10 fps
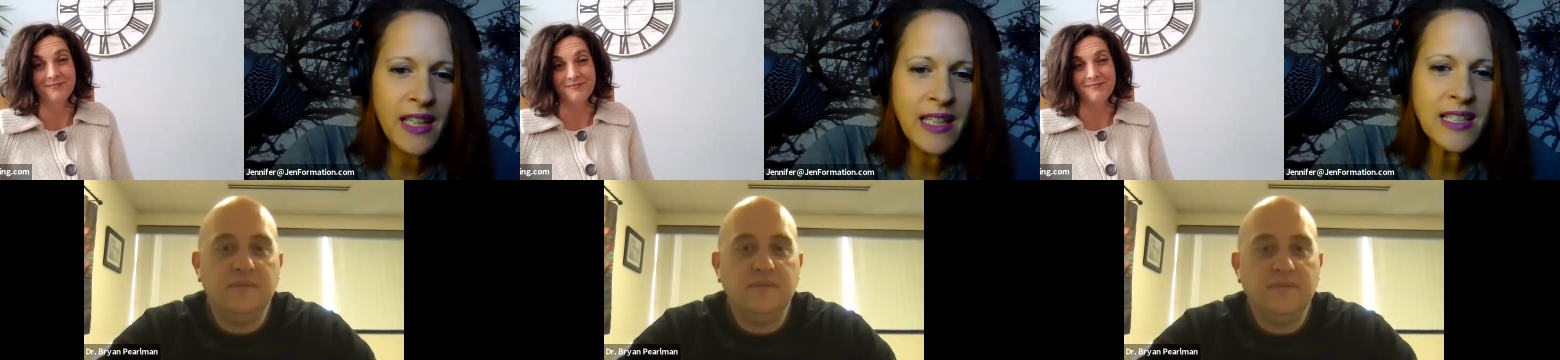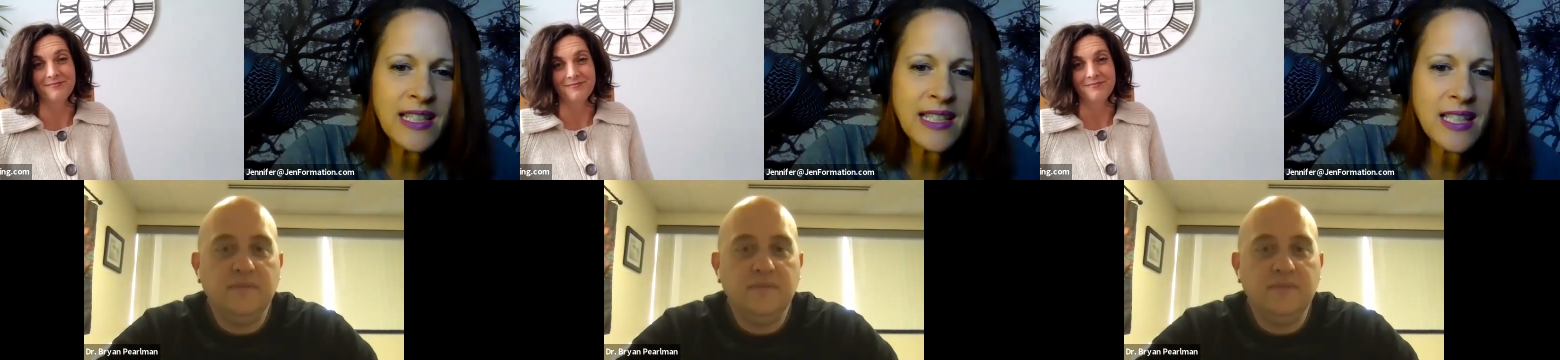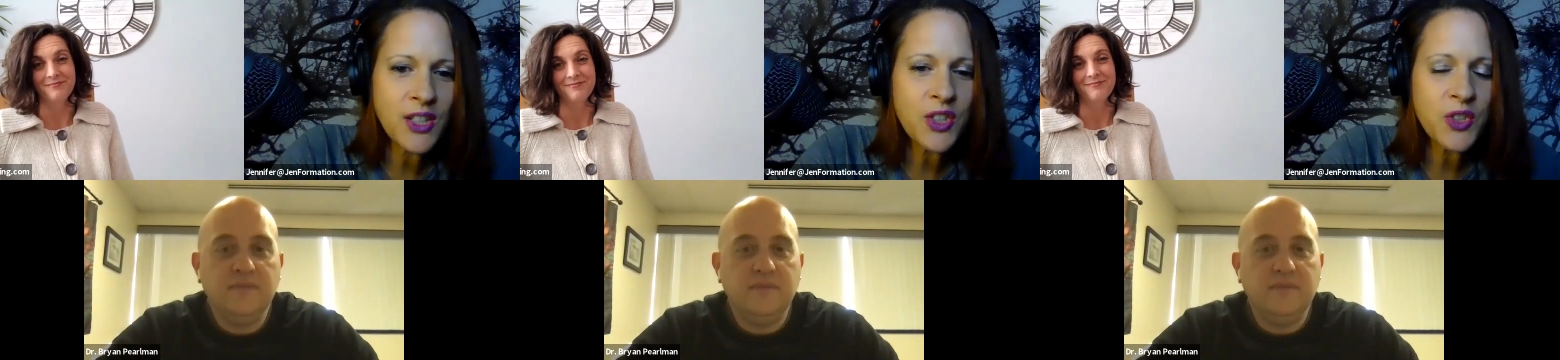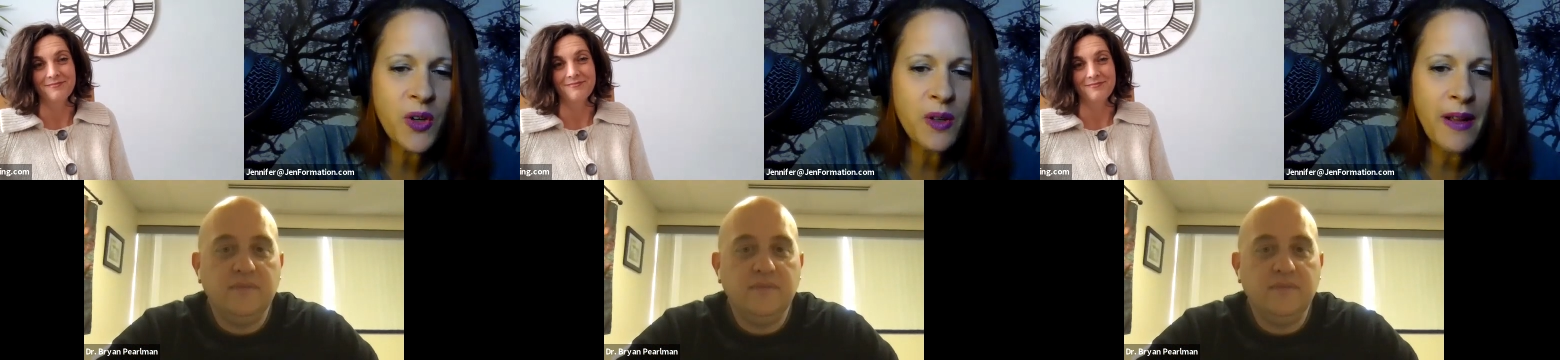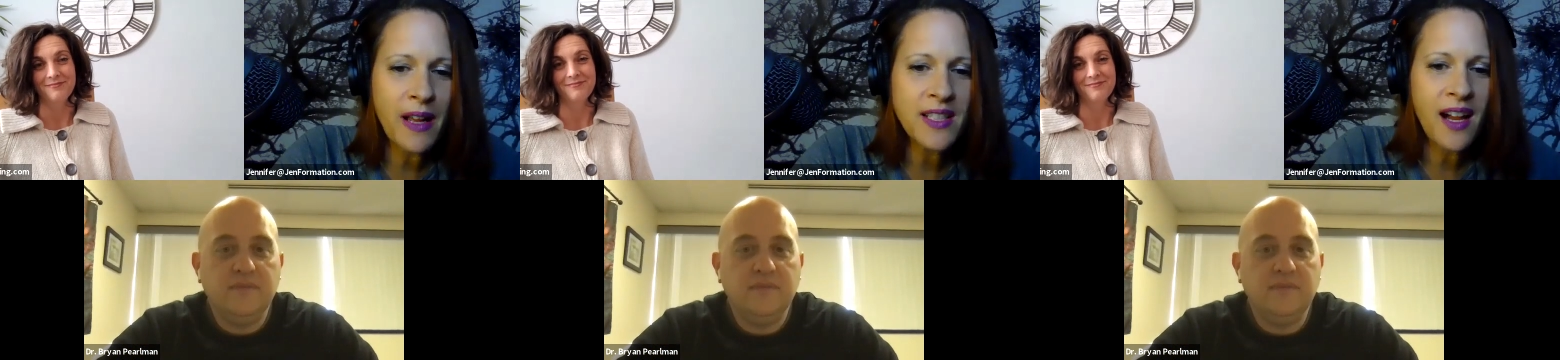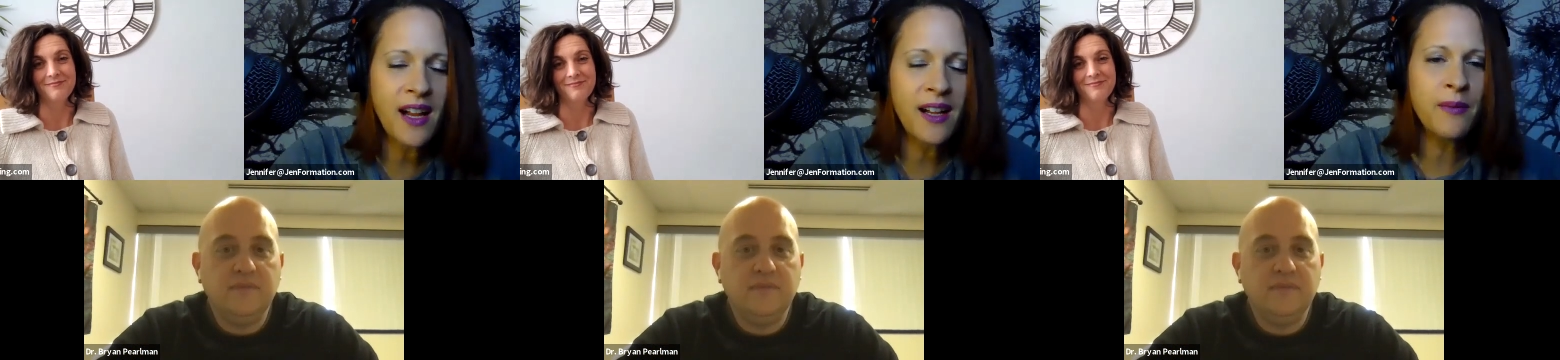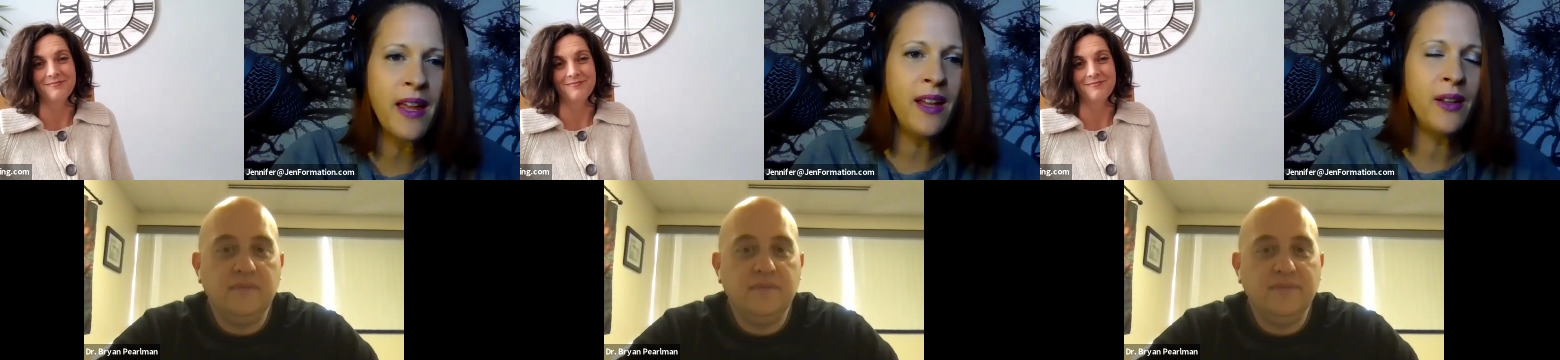Speaker 1: in such a short amount of time.